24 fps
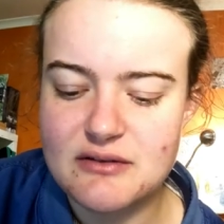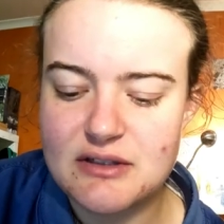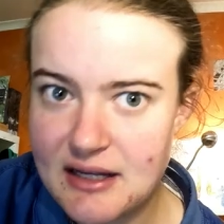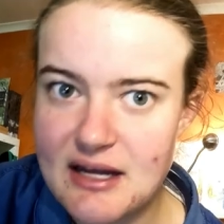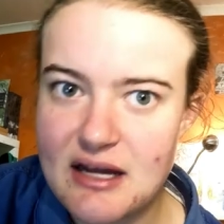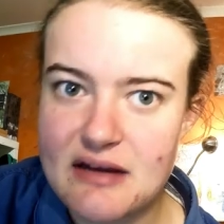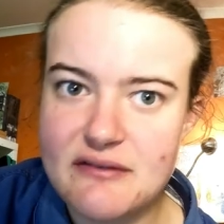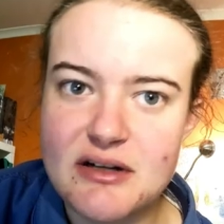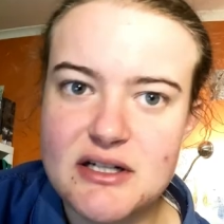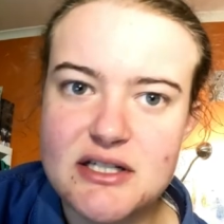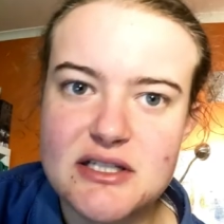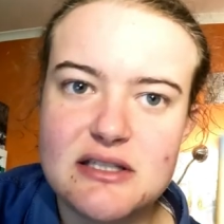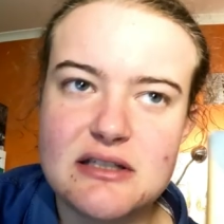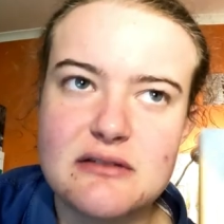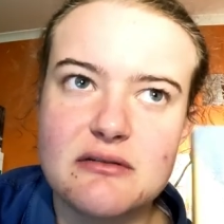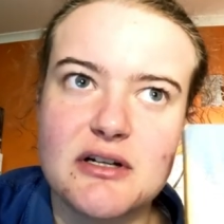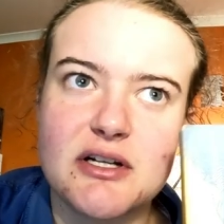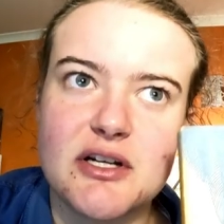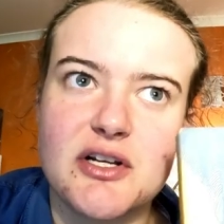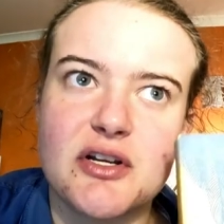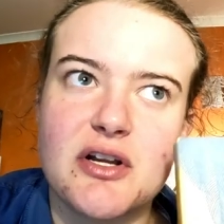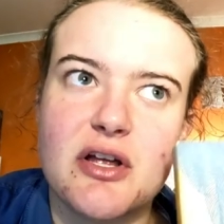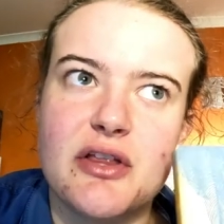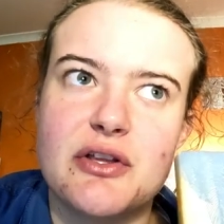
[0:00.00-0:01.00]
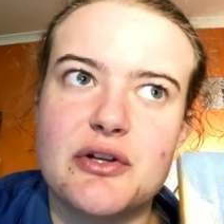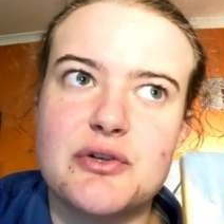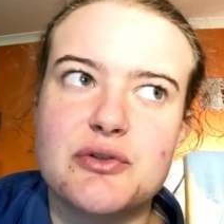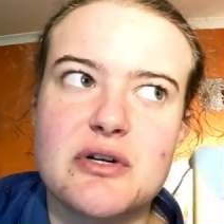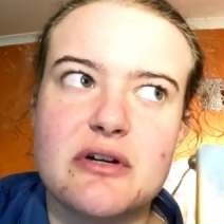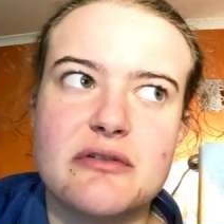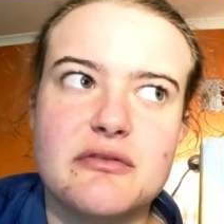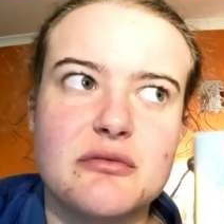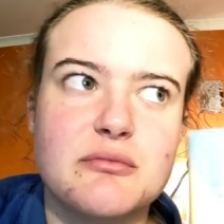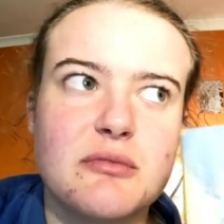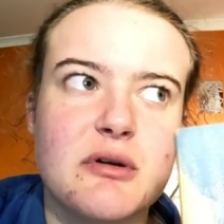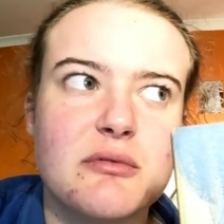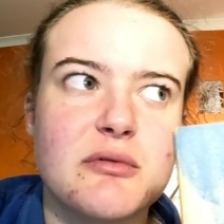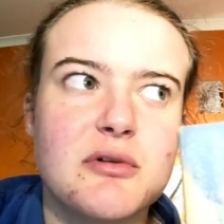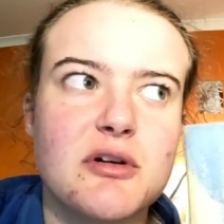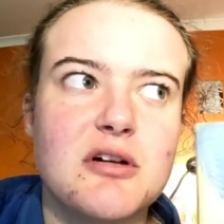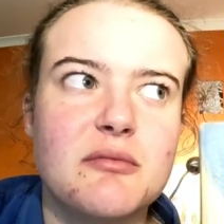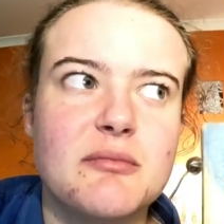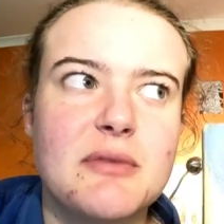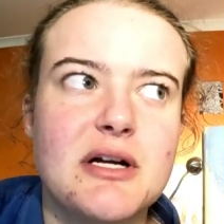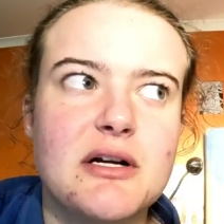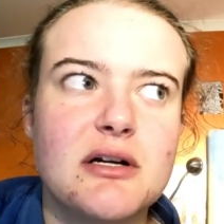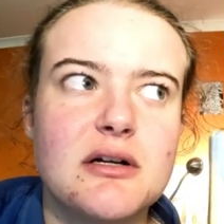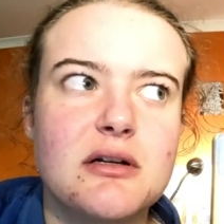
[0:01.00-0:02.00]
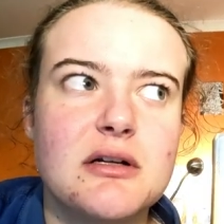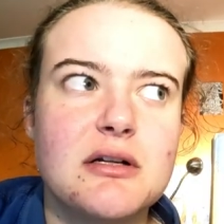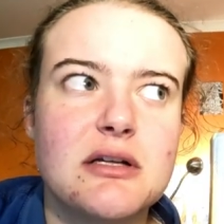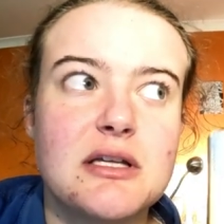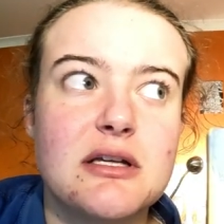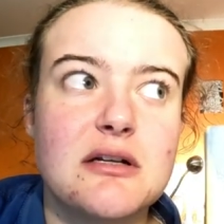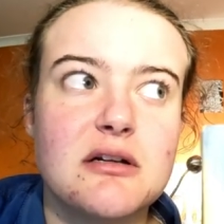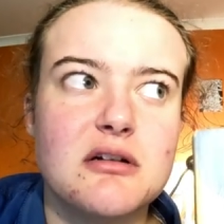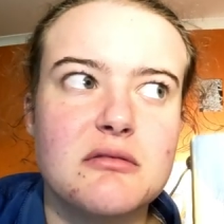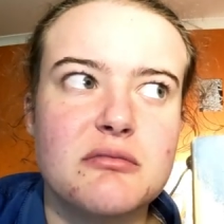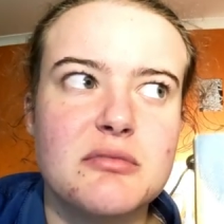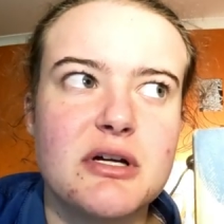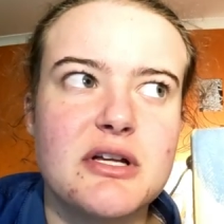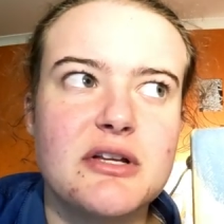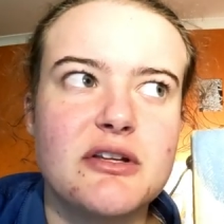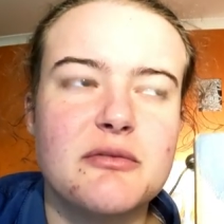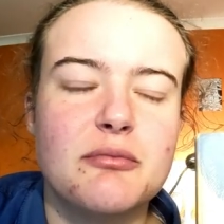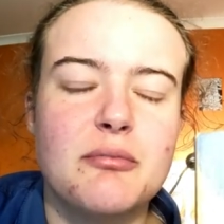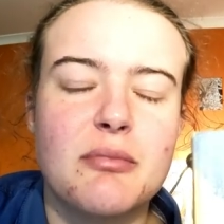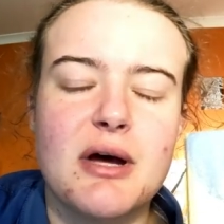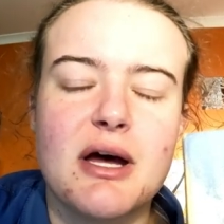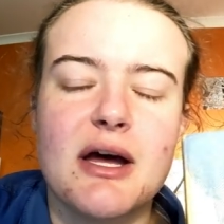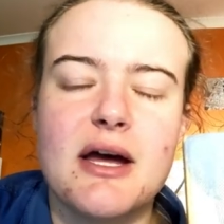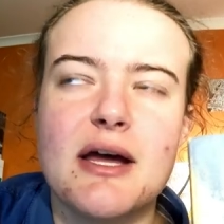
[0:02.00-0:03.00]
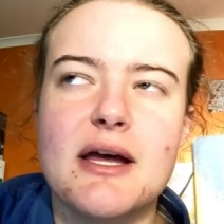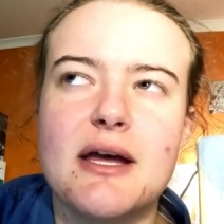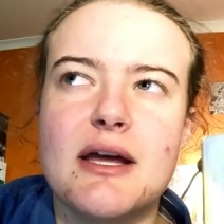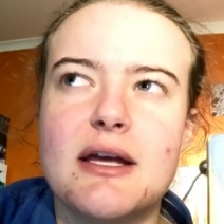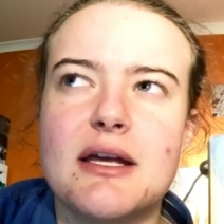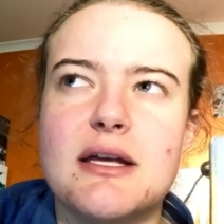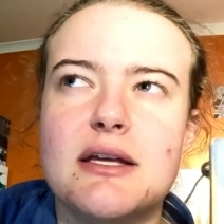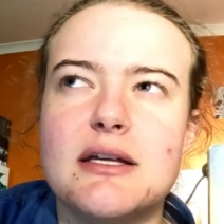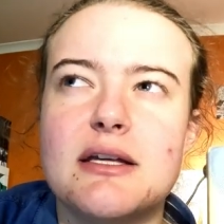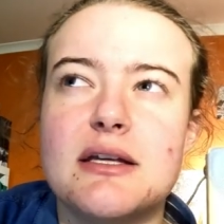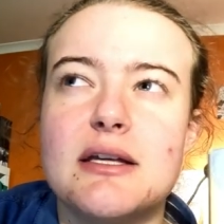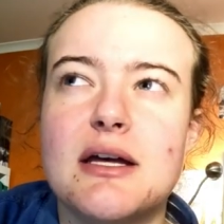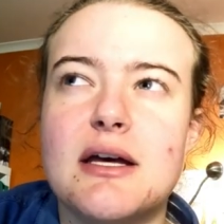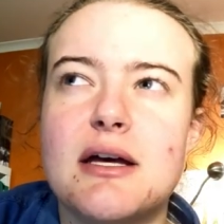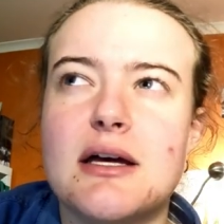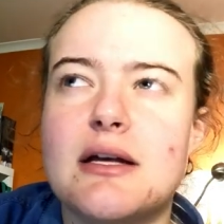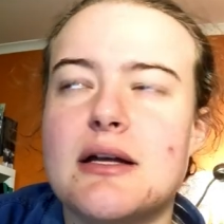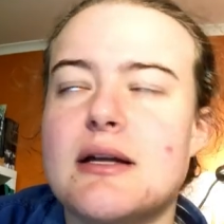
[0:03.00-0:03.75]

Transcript: And I have actually read another travel memoir about Kiribati